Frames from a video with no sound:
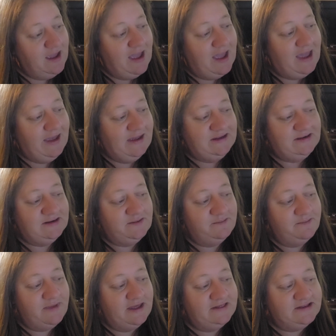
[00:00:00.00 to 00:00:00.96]
And
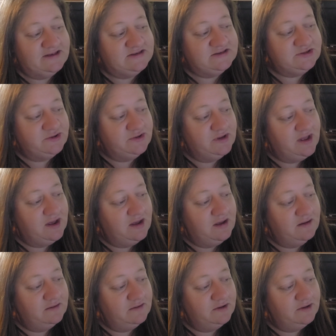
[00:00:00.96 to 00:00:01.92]

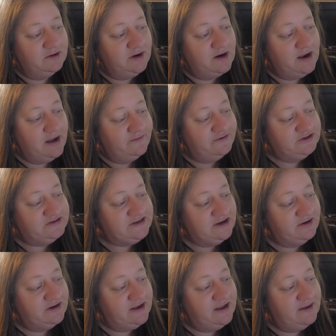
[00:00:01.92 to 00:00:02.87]
Methuselah, or however you say
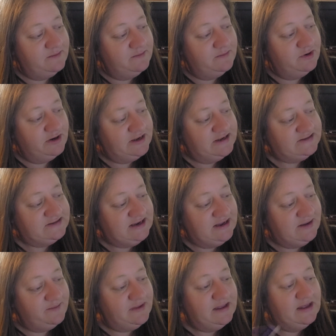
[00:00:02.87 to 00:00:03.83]
her name, or his
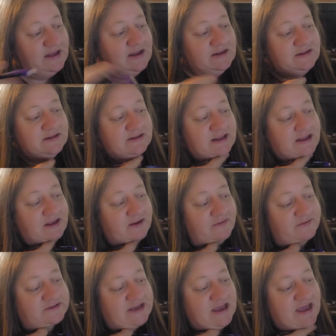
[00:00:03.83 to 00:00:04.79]
name,
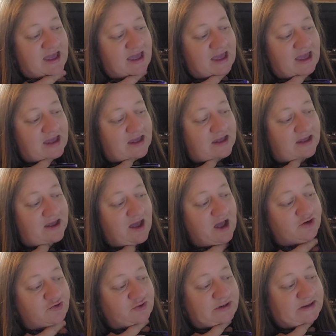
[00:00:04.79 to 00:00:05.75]
lived
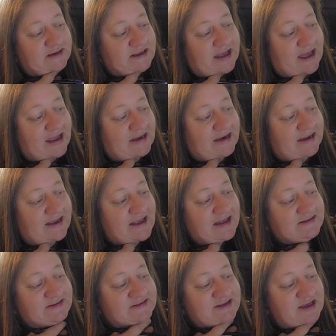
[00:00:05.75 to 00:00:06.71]

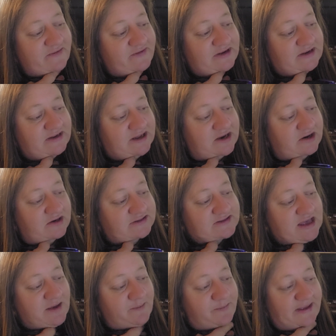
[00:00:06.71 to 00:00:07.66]
187 years
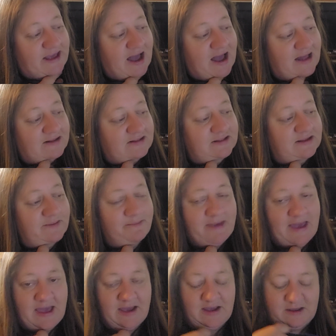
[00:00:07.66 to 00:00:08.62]
and begot
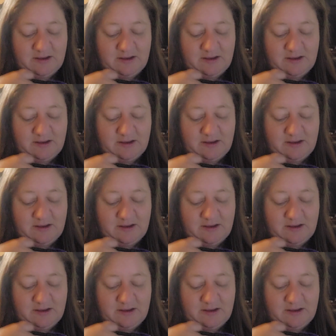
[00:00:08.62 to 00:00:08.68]
Lamech.